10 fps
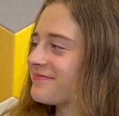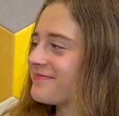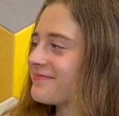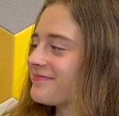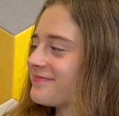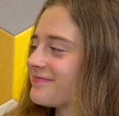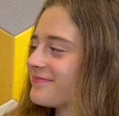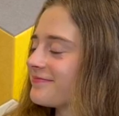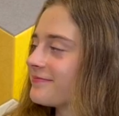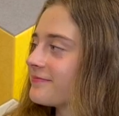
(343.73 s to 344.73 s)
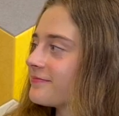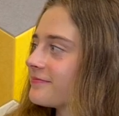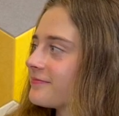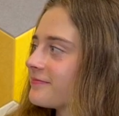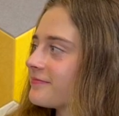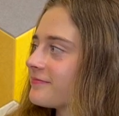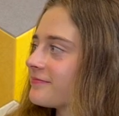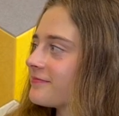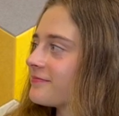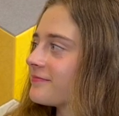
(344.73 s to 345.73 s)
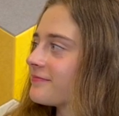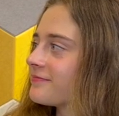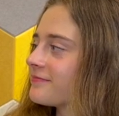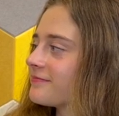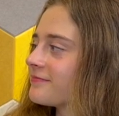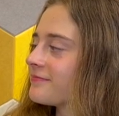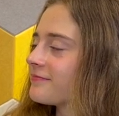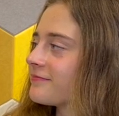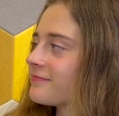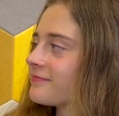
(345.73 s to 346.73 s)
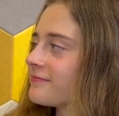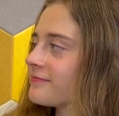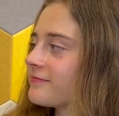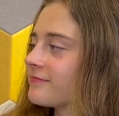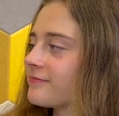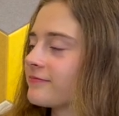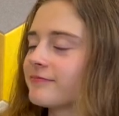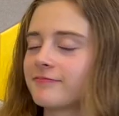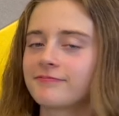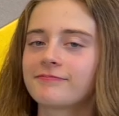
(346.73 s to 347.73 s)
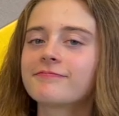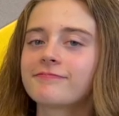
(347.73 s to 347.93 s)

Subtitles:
(not speaking)